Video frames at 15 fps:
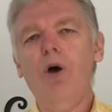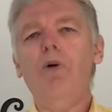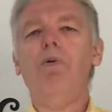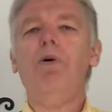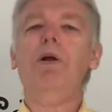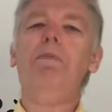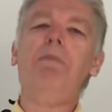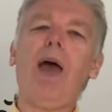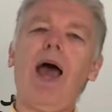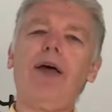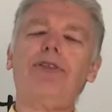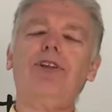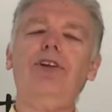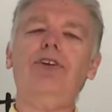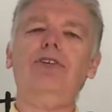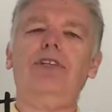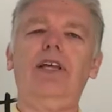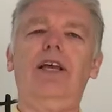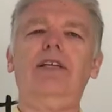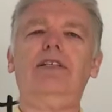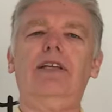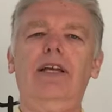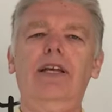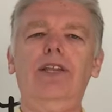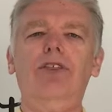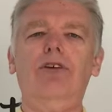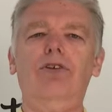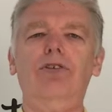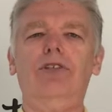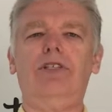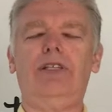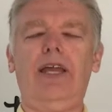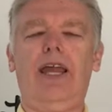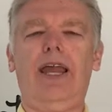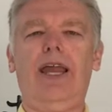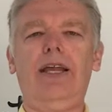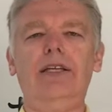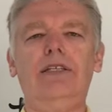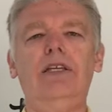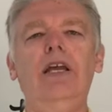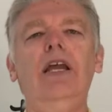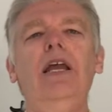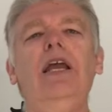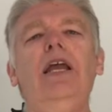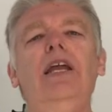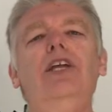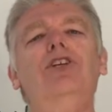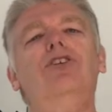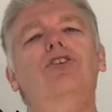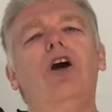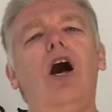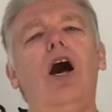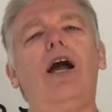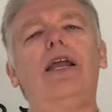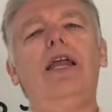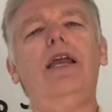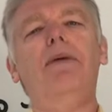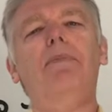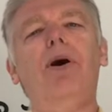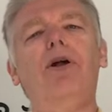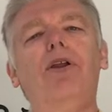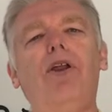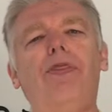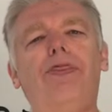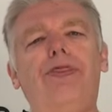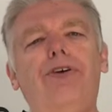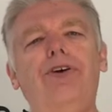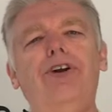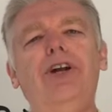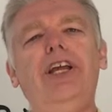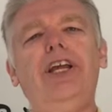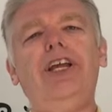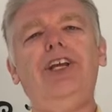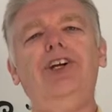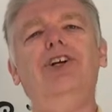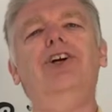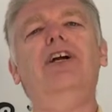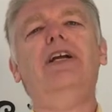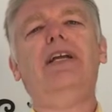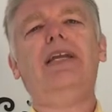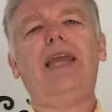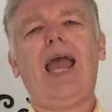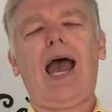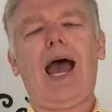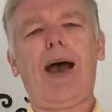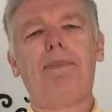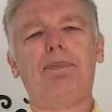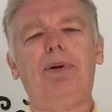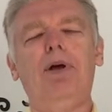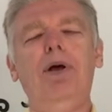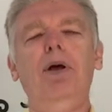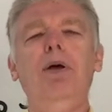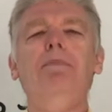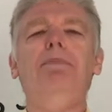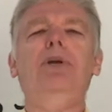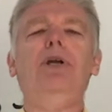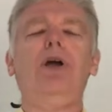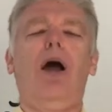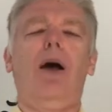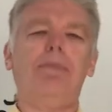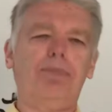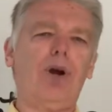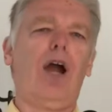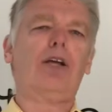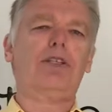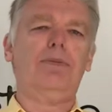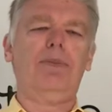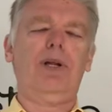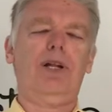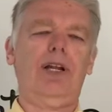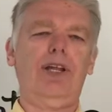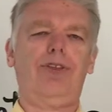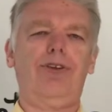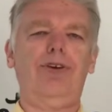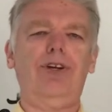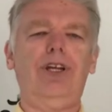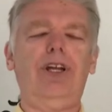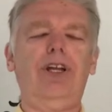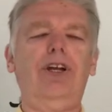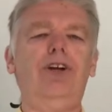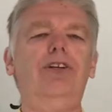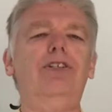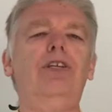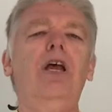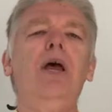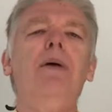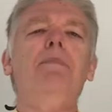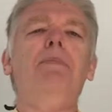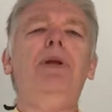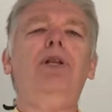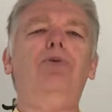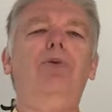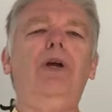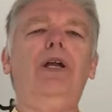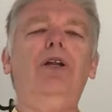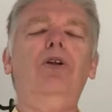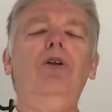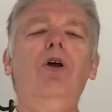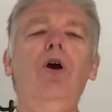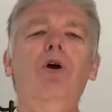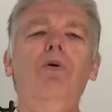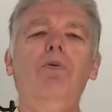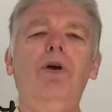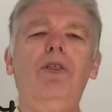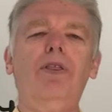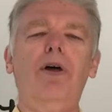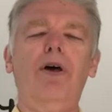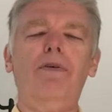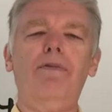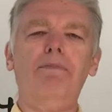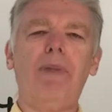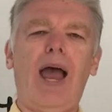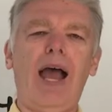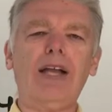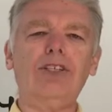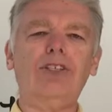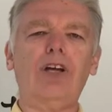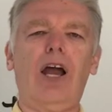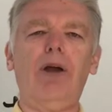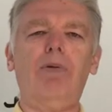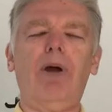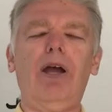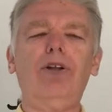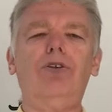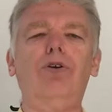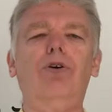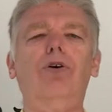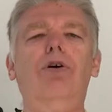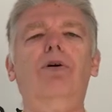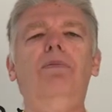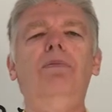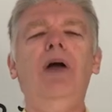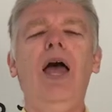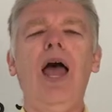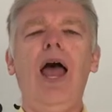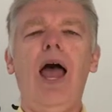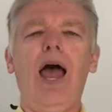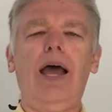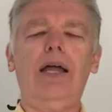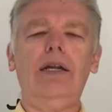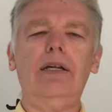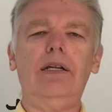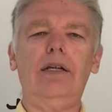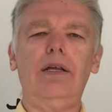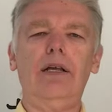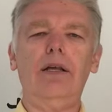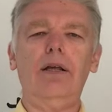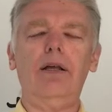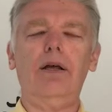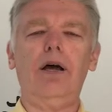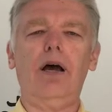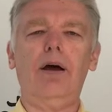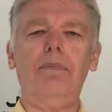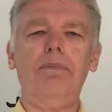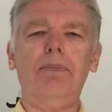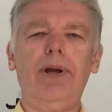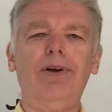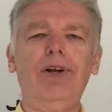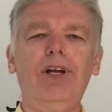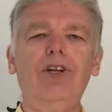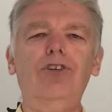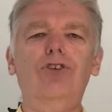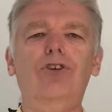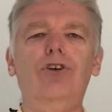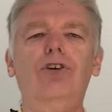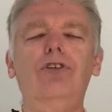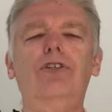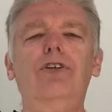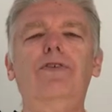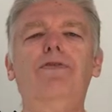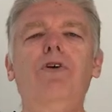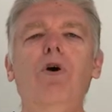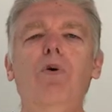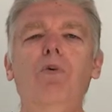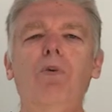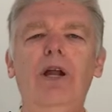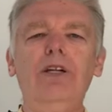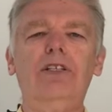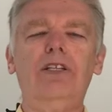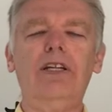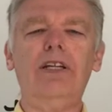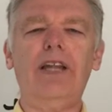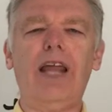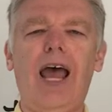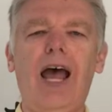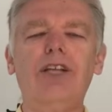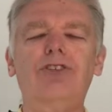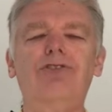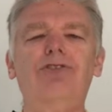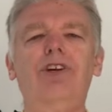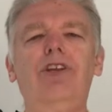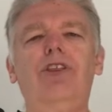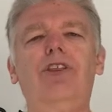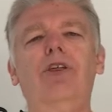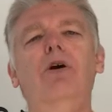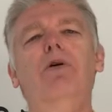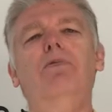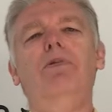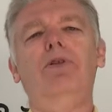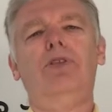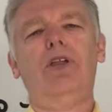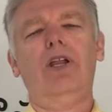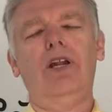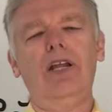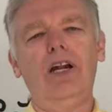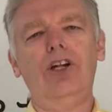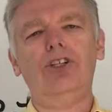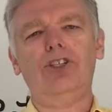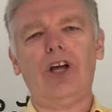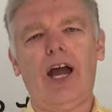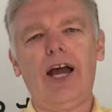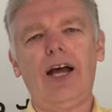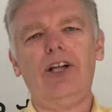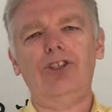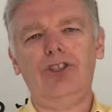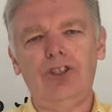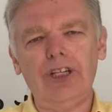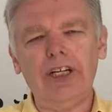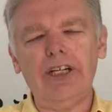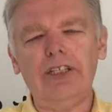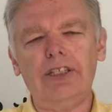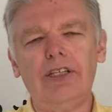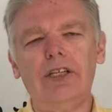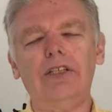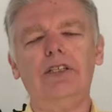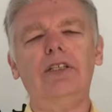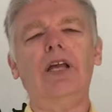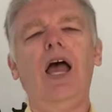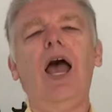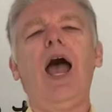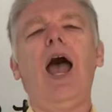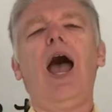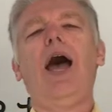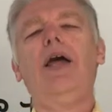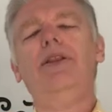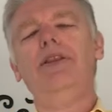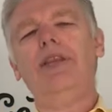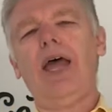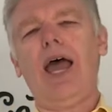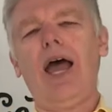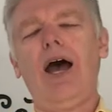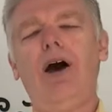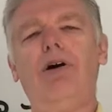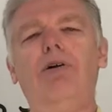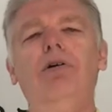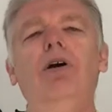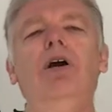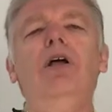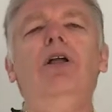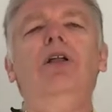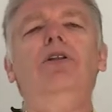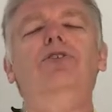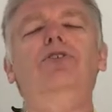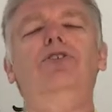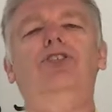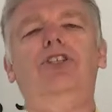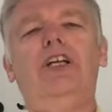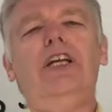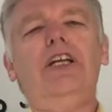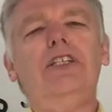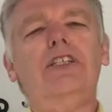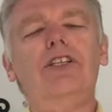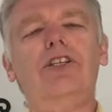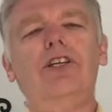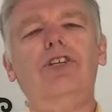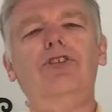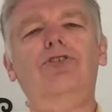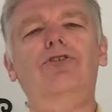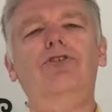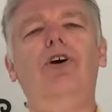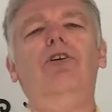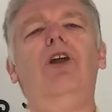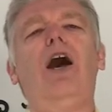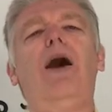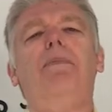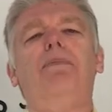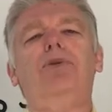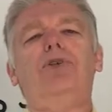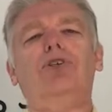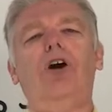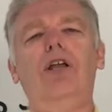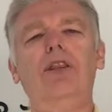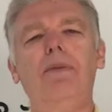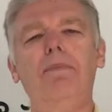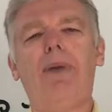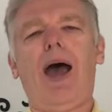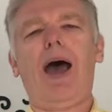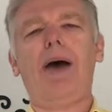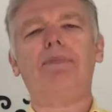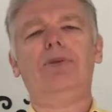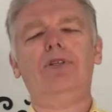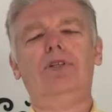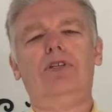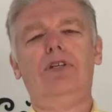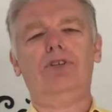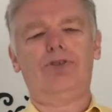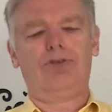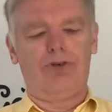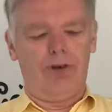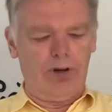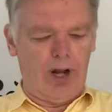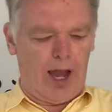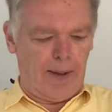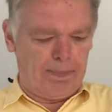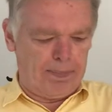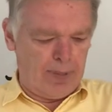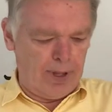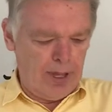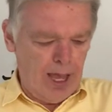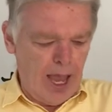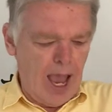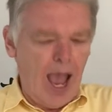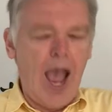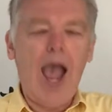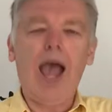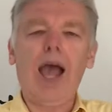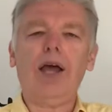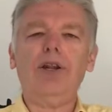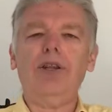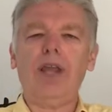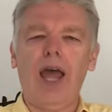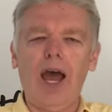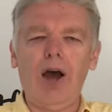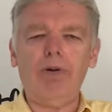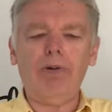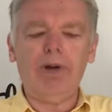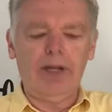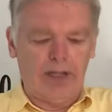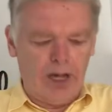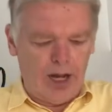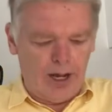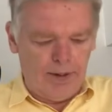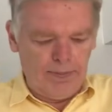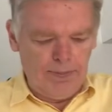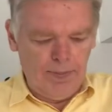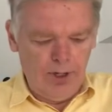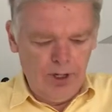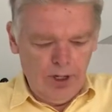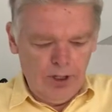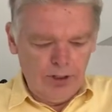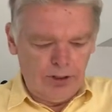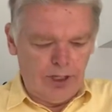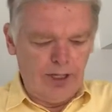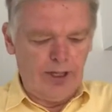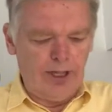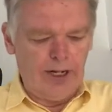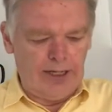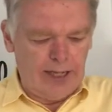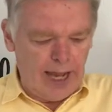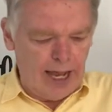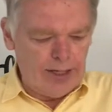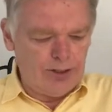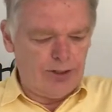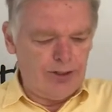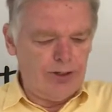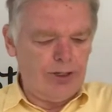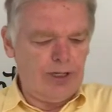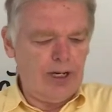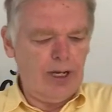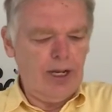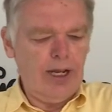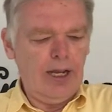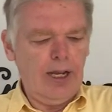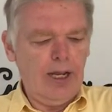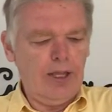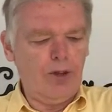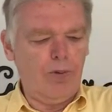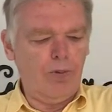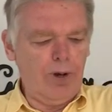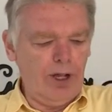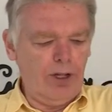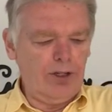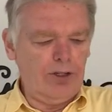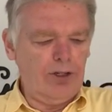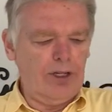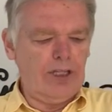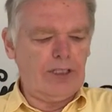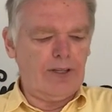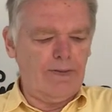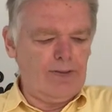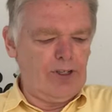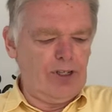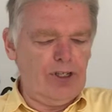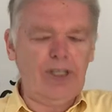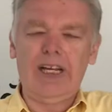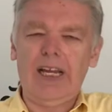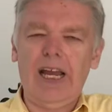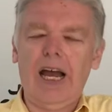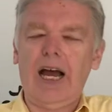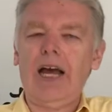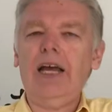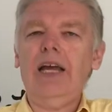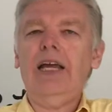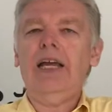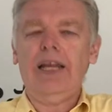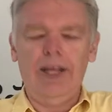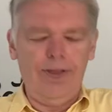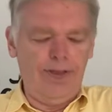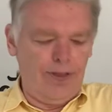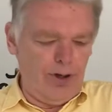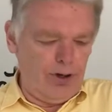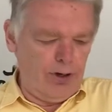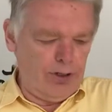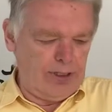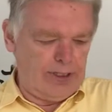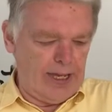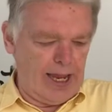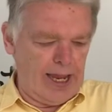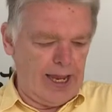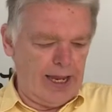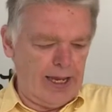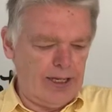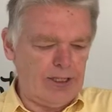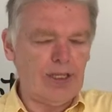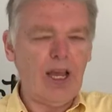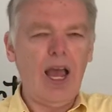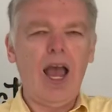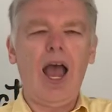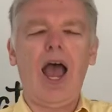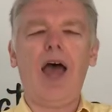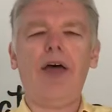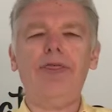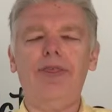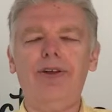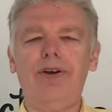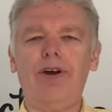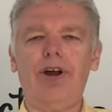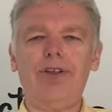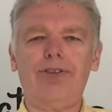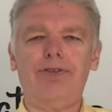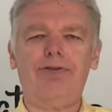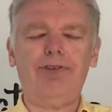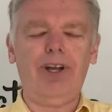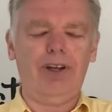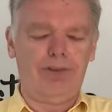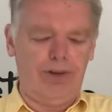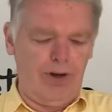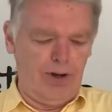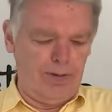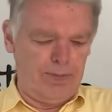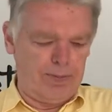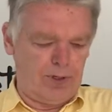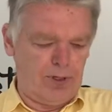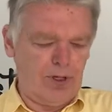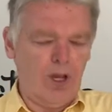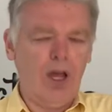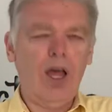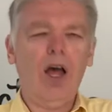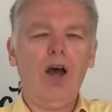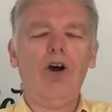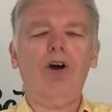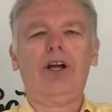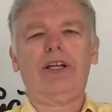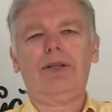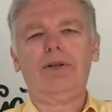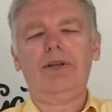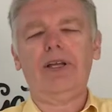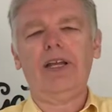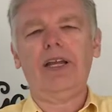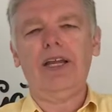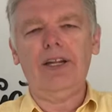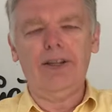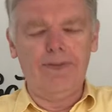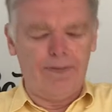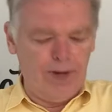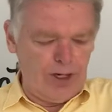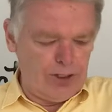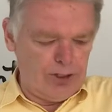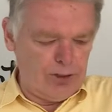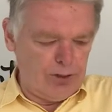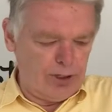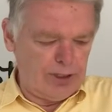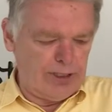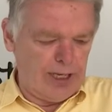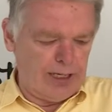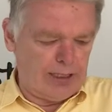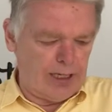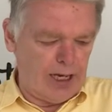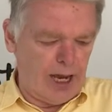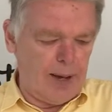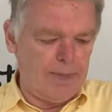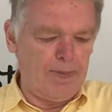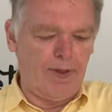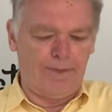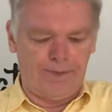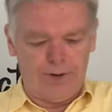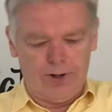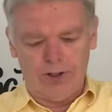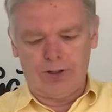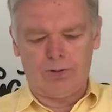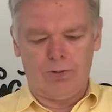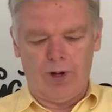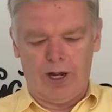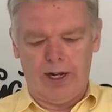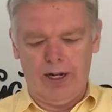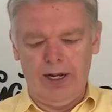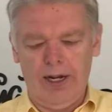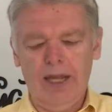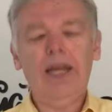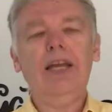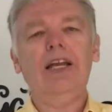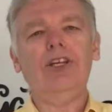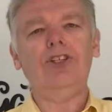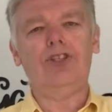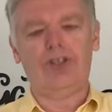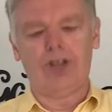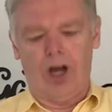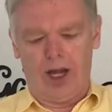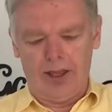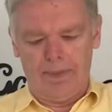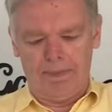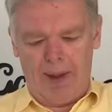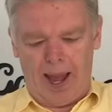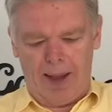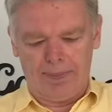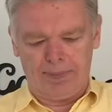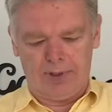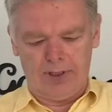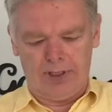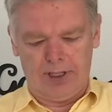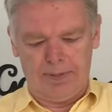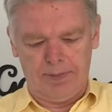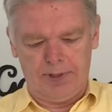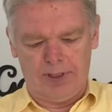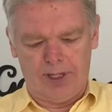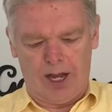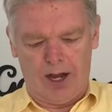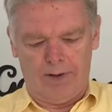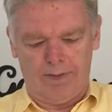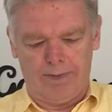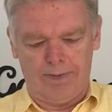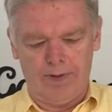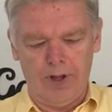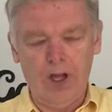When Matthew says in those days, he's talking about a 30 year gap, approximately 30 years, between when the Magi went home and uh, Mary and Joseph went to Nazareth with the little child Jesus, and now Jesus has grown up, John the Baptist has grown up, and now we come to the desert the wilderness of Judea in those days, and there are three groups or individuals that come. The first one is John the Baptist himself.